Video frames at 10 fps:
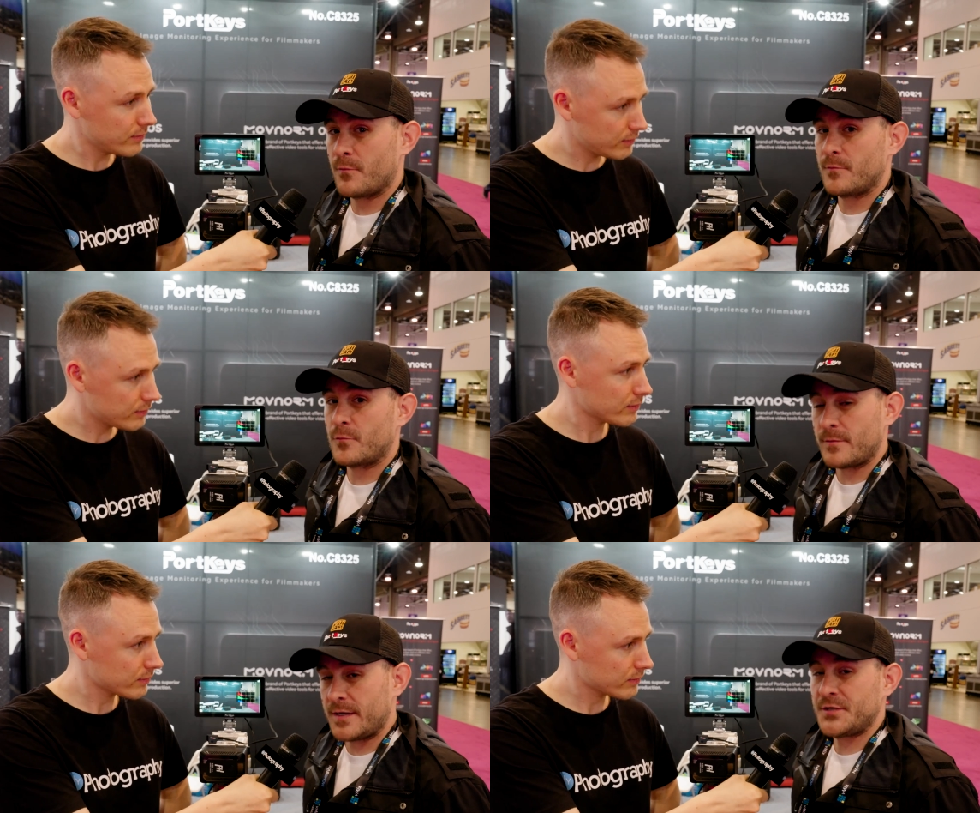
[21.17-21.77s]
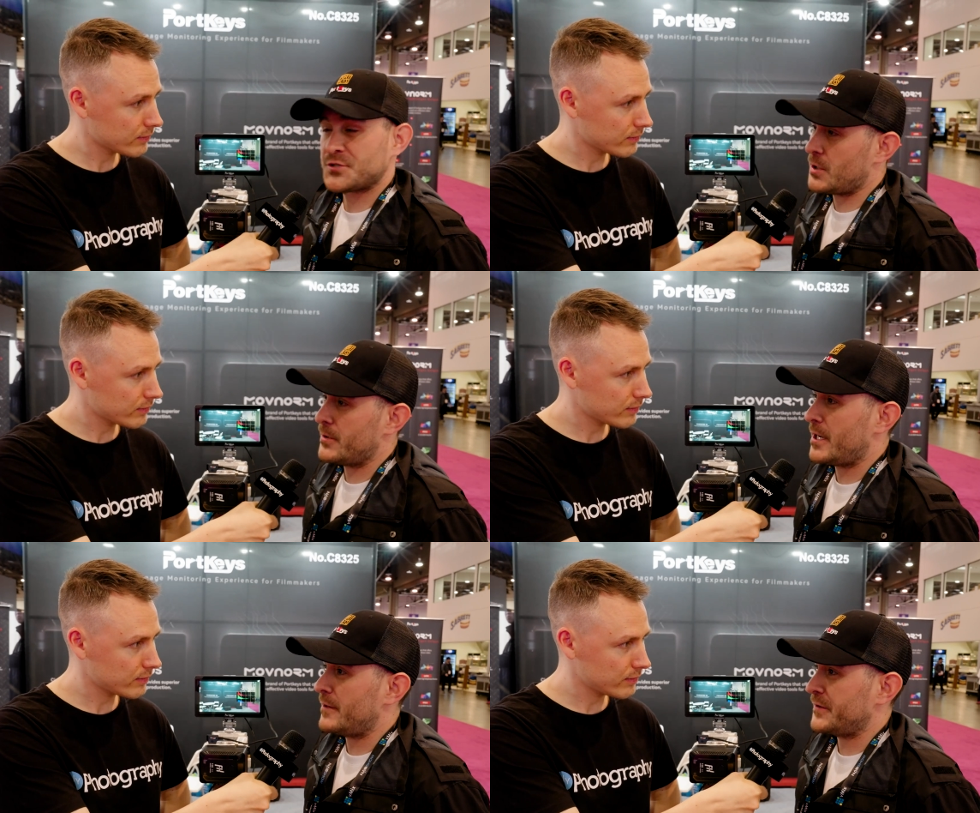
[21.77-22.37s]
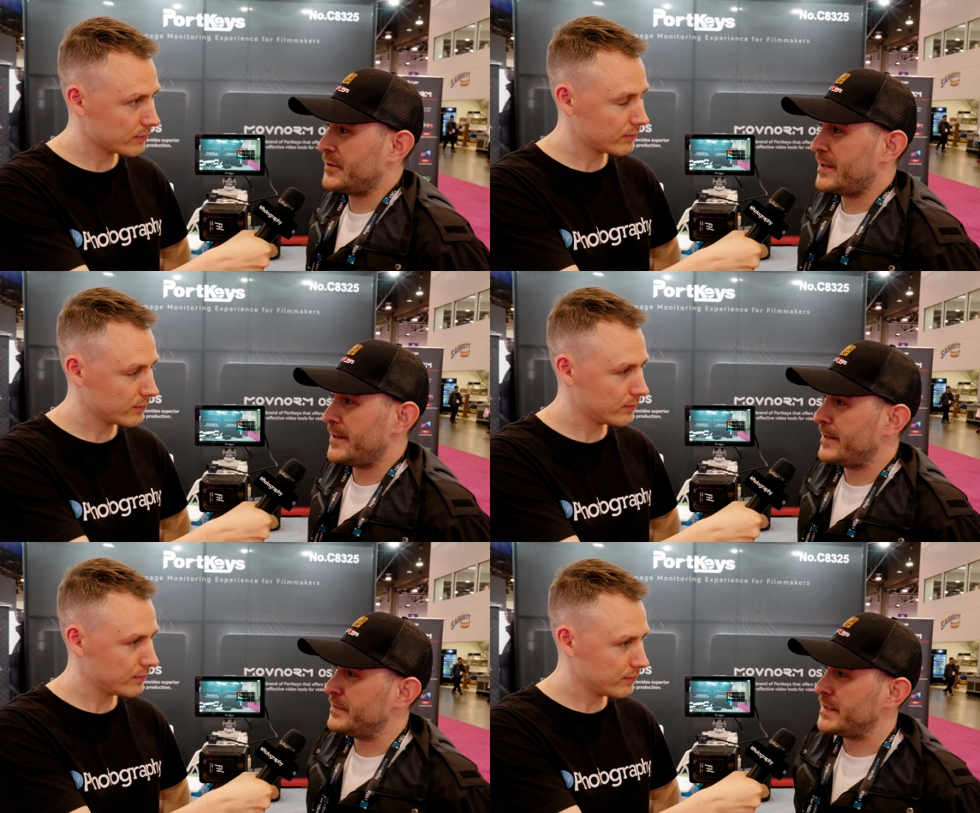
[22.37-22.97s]
Speaker 1: we, are ready to show it off here at
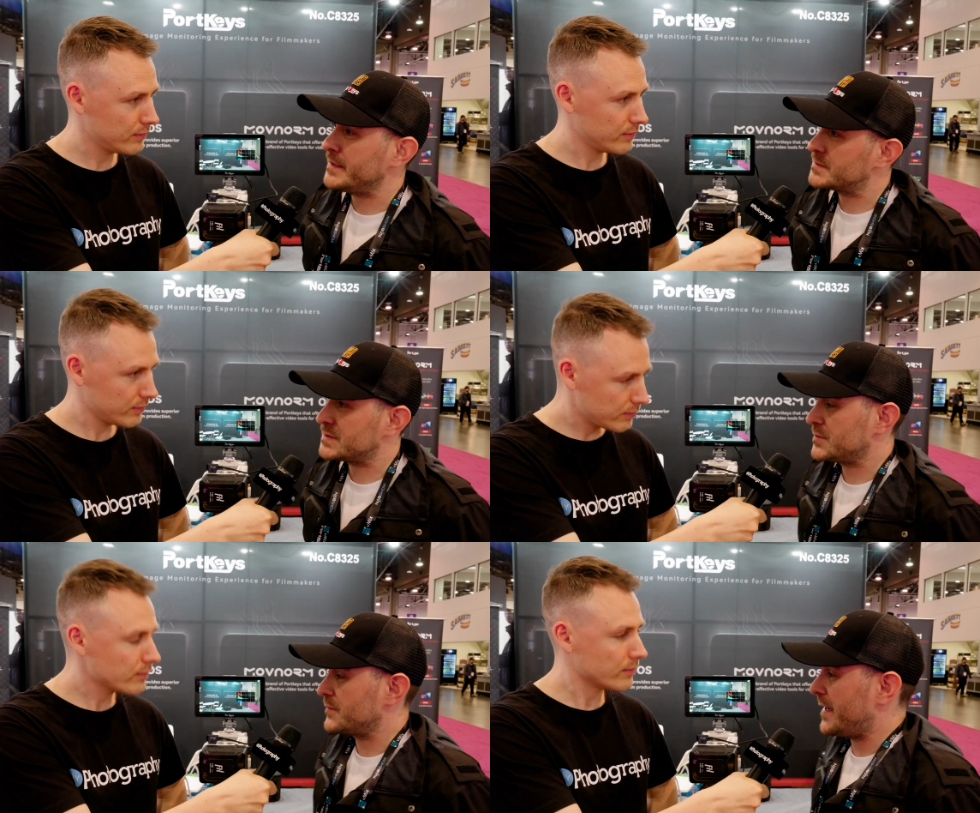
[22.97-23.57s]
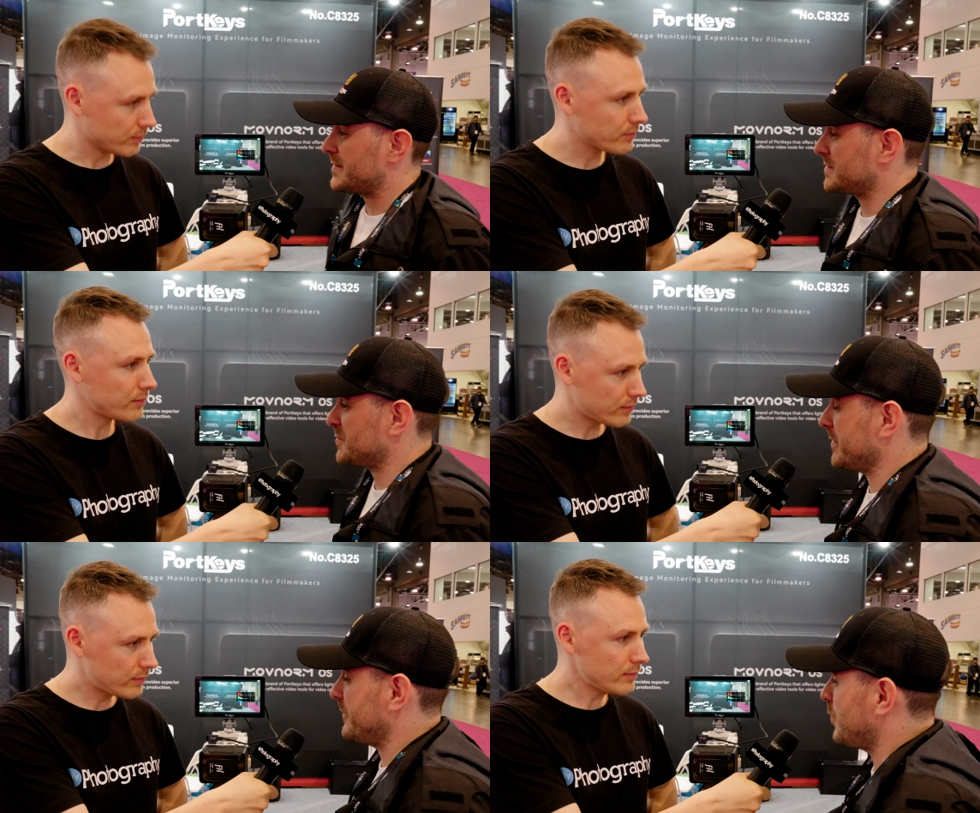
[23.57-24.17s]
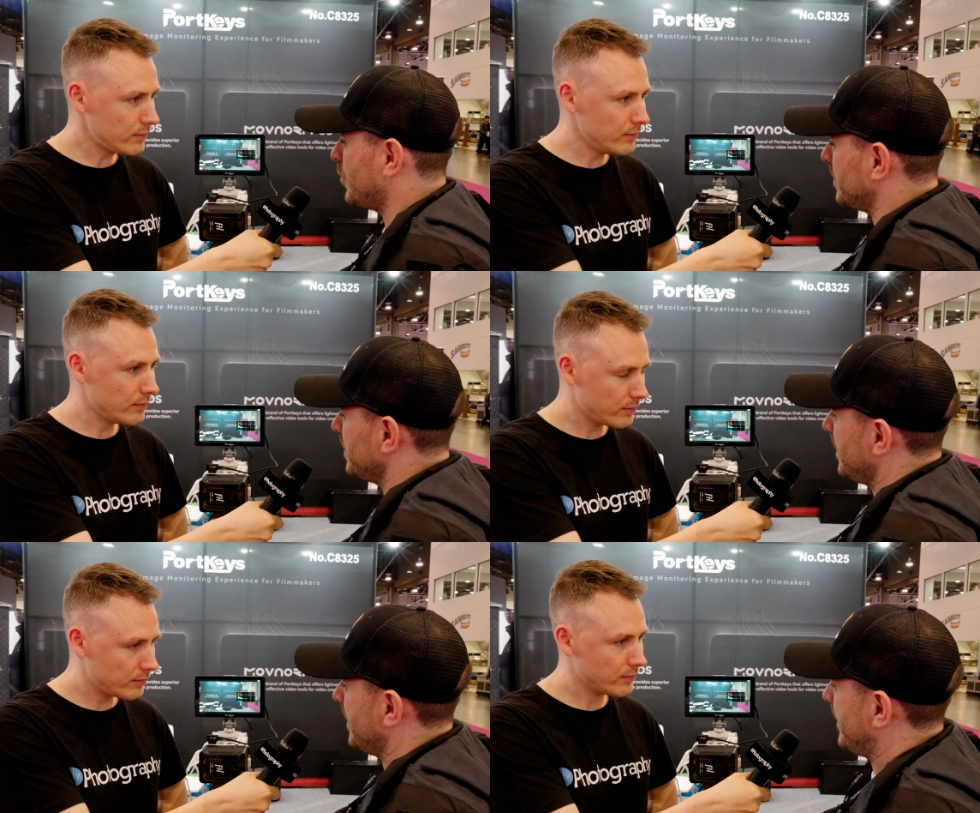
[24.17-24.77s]
NAB 2024.
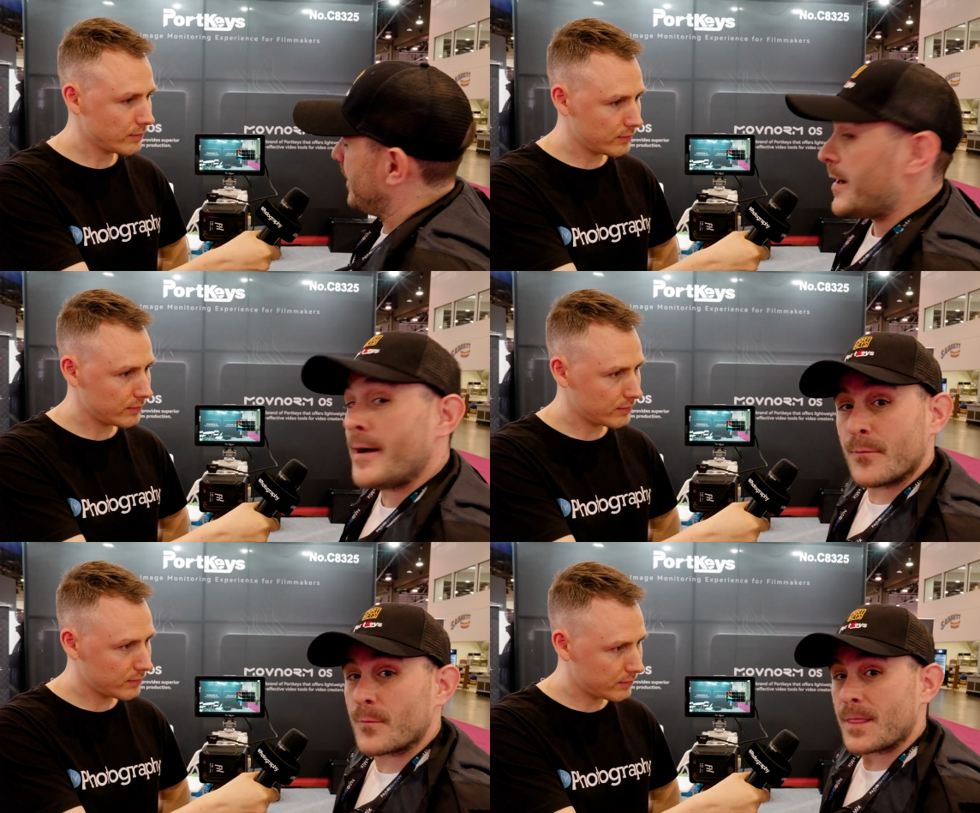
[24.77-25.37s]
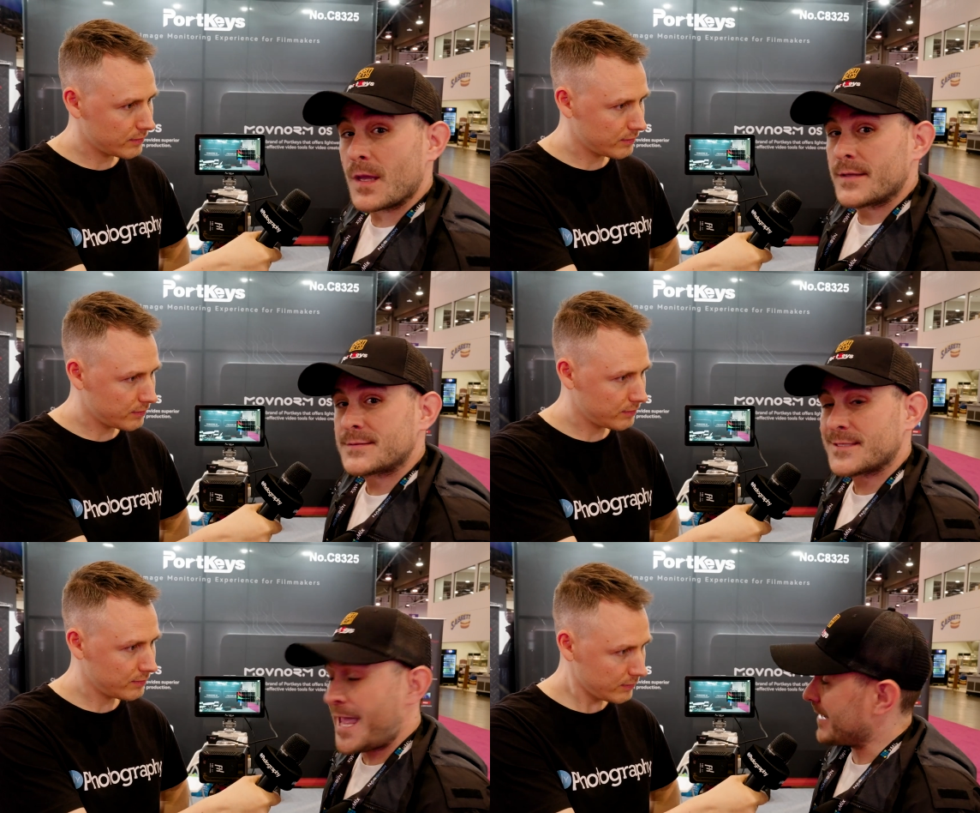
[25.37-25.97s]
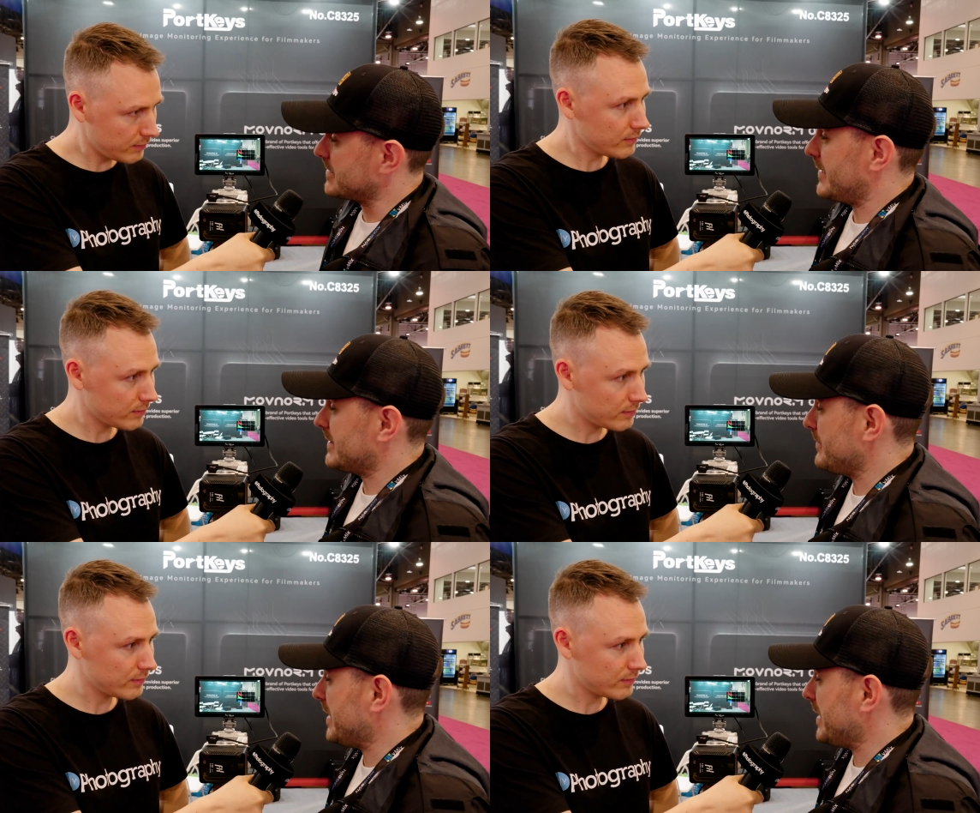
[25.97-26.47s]
Um, to activate the